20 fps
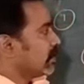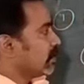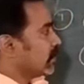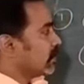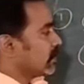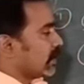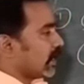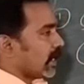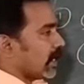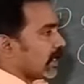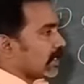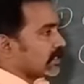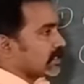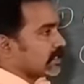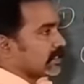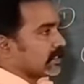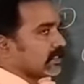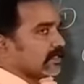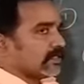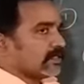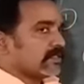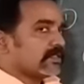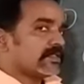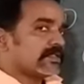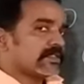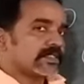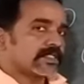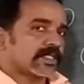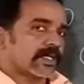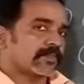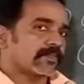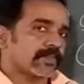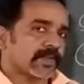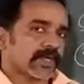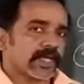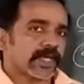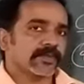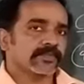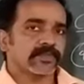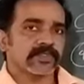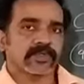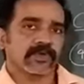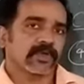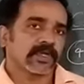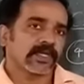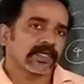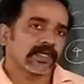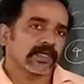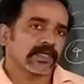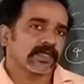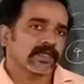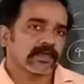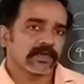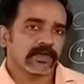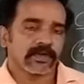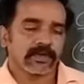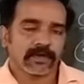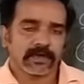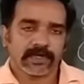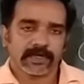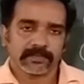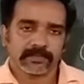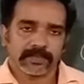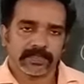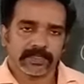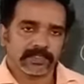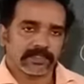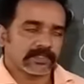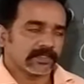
the answer sometimes only whole number,